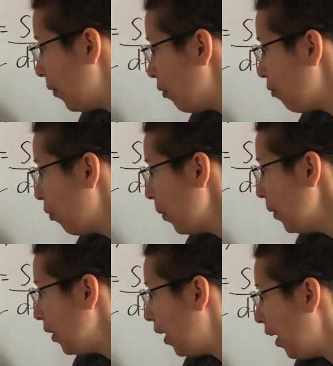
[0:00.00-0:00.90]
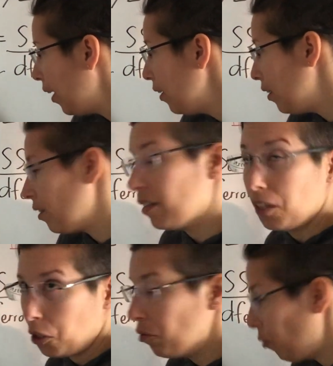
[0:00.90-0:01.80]
the formula, it's a
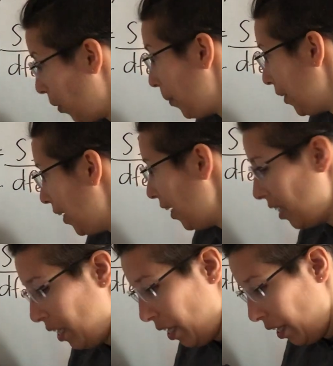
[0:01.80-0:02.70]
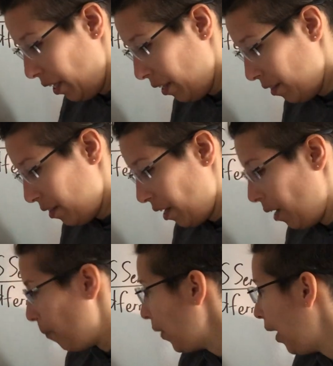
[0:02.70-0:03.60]
single formula, is
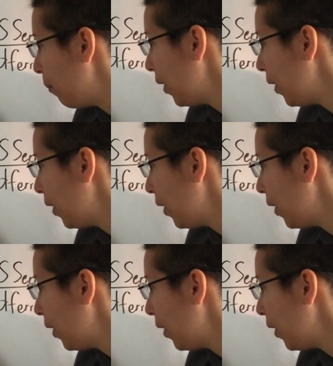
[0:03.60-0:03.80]
n